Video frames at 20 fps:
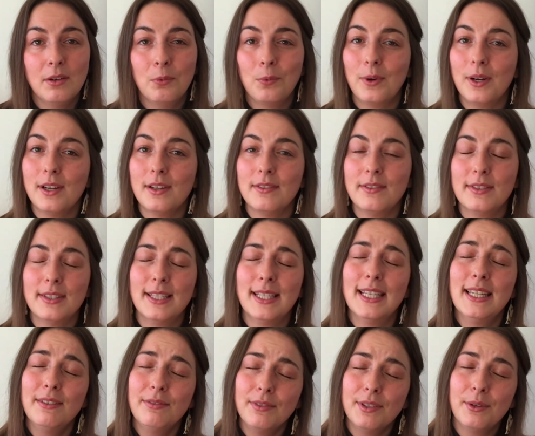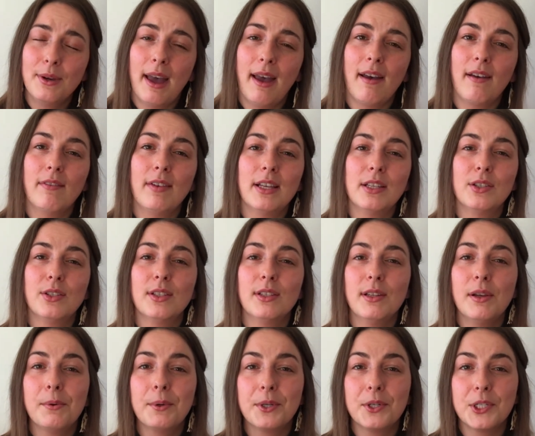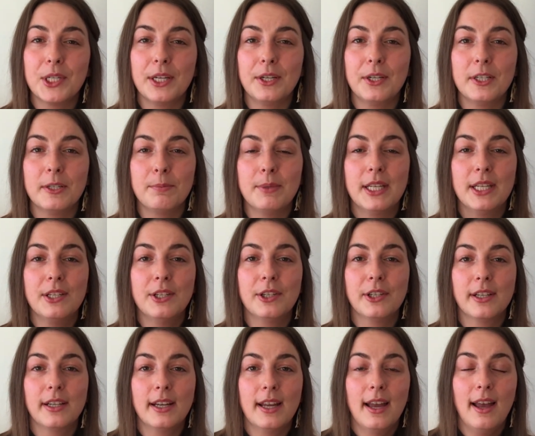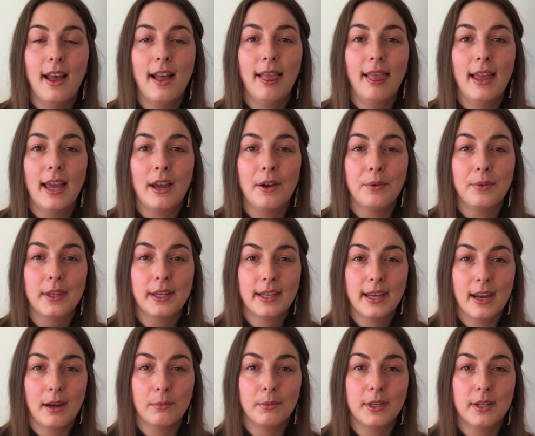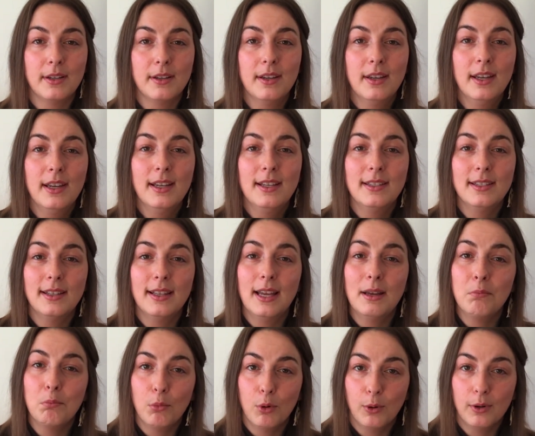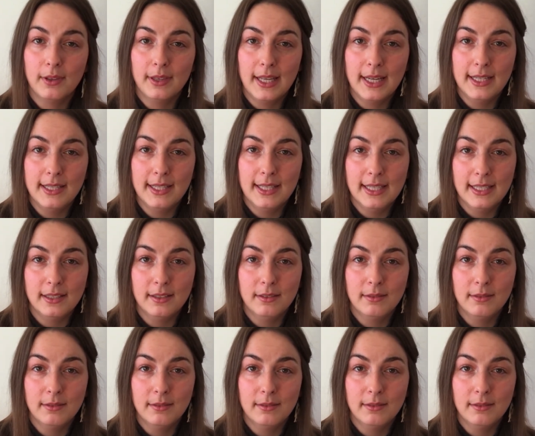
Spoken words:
whereas if you have a slower shutter speed, you're going to allow the camera to let more light in.